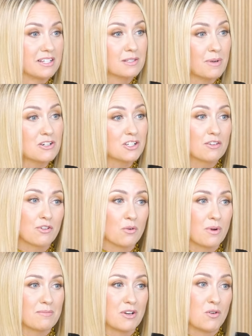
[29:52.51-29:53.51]
especially for
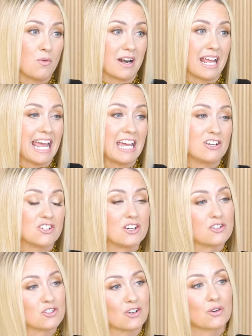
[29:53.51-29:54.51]
women who want to age
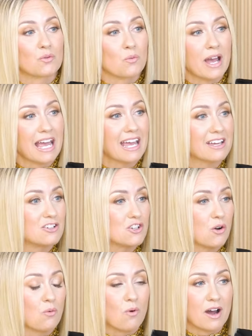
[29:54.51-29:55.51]
in a certain way and
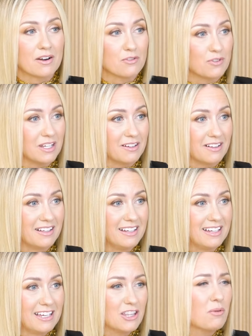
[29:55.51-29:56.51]
don't want to feel
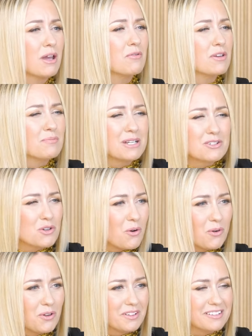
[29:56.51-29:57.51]
you the way we've been
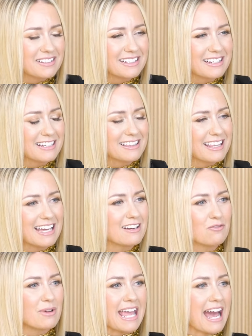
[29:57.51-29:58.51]
told
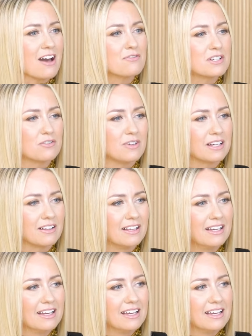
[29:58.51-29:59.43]
that we have to feel.